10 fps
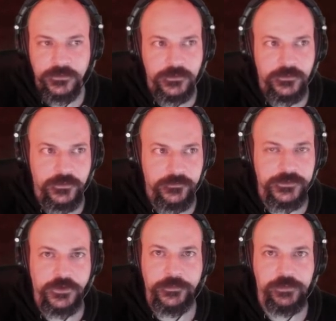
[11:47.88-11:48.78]
There is
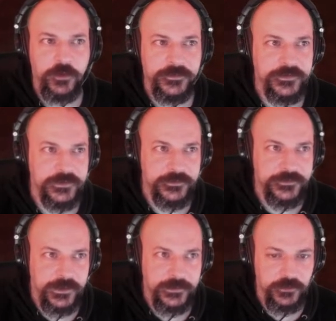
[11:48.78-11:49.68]
no diplomacy in this
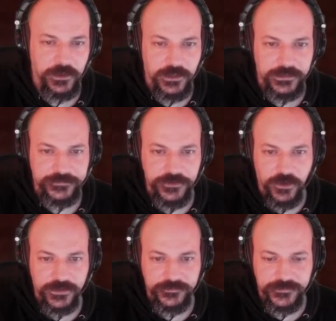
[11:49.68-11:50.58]
game, at least not
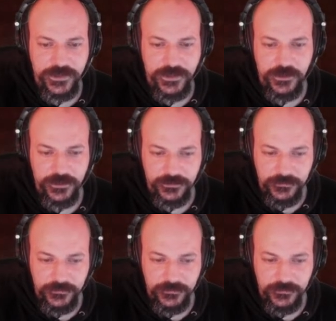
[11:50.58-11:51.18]
against the AI.